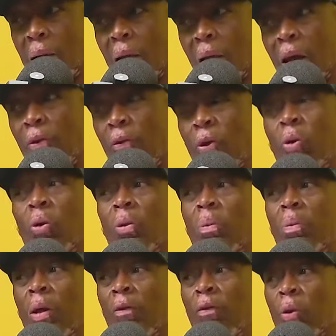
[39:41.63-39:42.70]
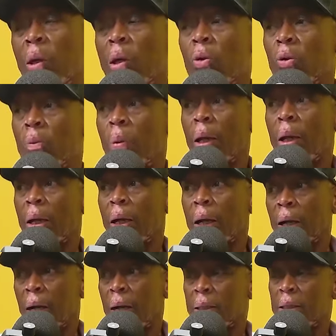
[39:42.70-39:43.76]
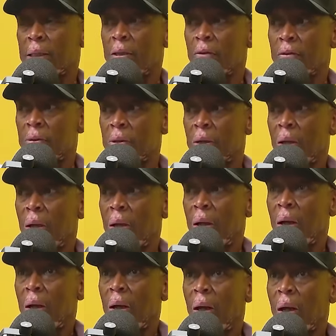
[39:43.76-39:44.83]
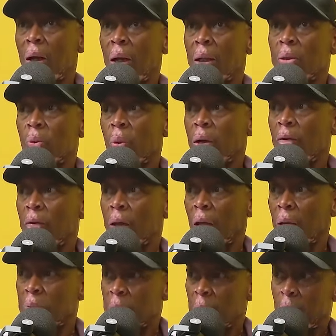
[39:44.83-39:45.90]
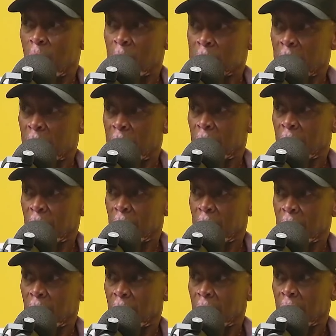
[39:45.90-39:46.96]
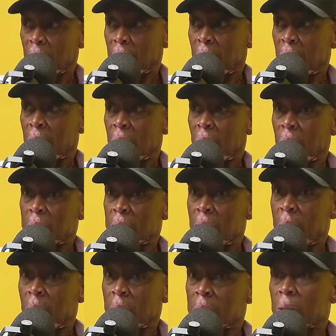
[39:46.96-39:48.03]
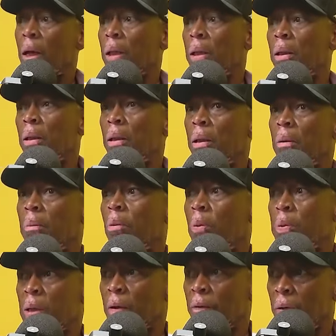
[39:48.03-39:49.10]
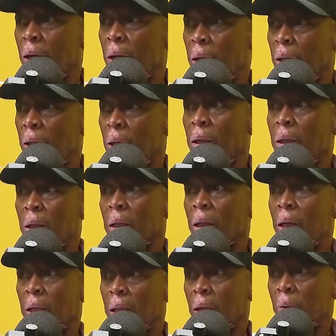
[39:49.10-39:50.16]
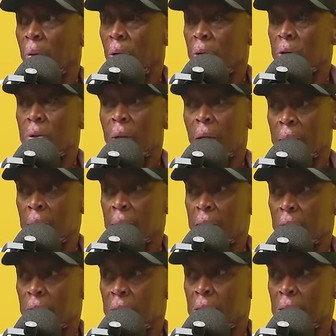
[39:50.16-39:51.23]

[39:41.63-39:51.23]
If we could if we could play Kaizer Chiefs at one of the games, the Bob Save. Yes. Was the Bob? Yeah, Bob Save. Yeah. yeah. Yeah. Yeah. Yeah. We lost to Kaizer Chiefs.